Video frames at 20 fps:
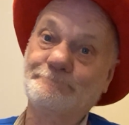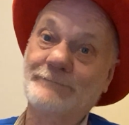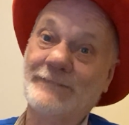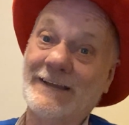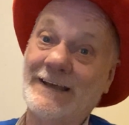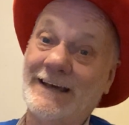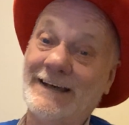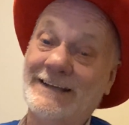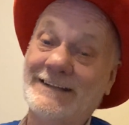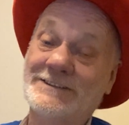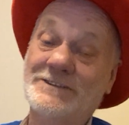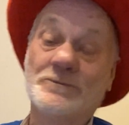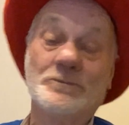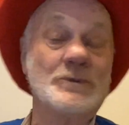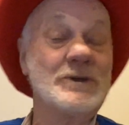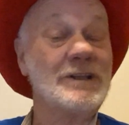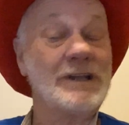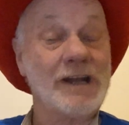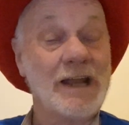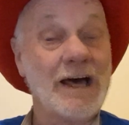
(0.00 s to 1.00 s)
That's
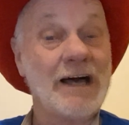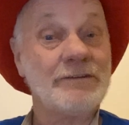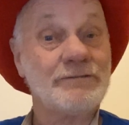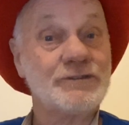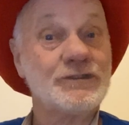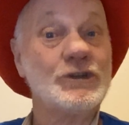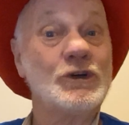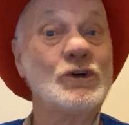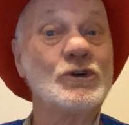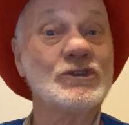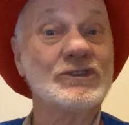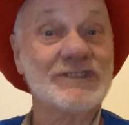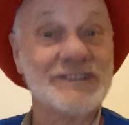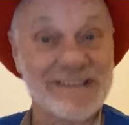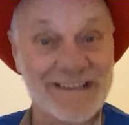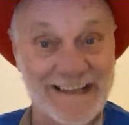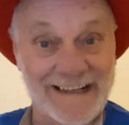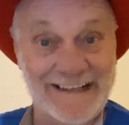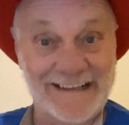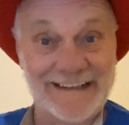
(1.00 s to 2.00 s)
with the Laugh Songs
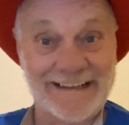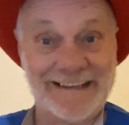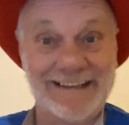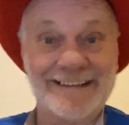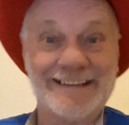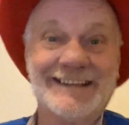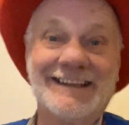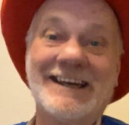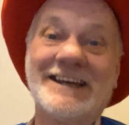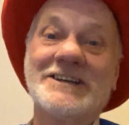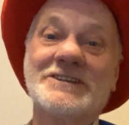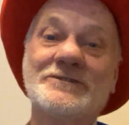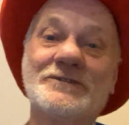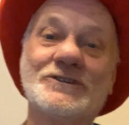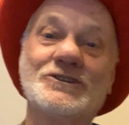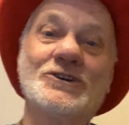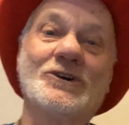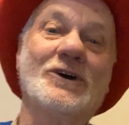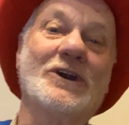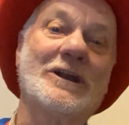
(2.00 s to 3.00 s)
Daily. Thanks for
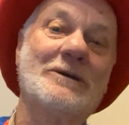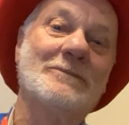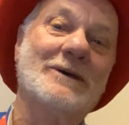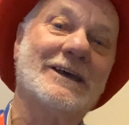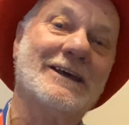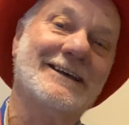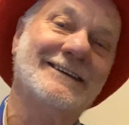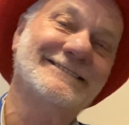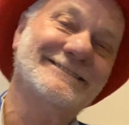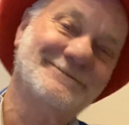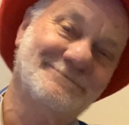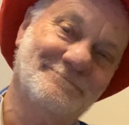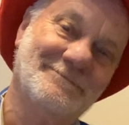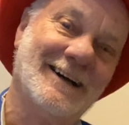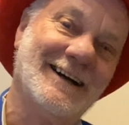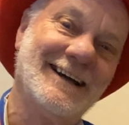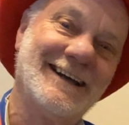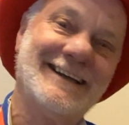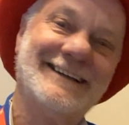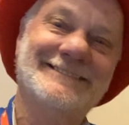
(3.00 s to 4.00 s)
joining me.
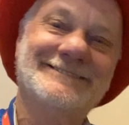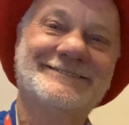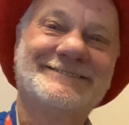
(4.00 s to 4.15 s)
Bye.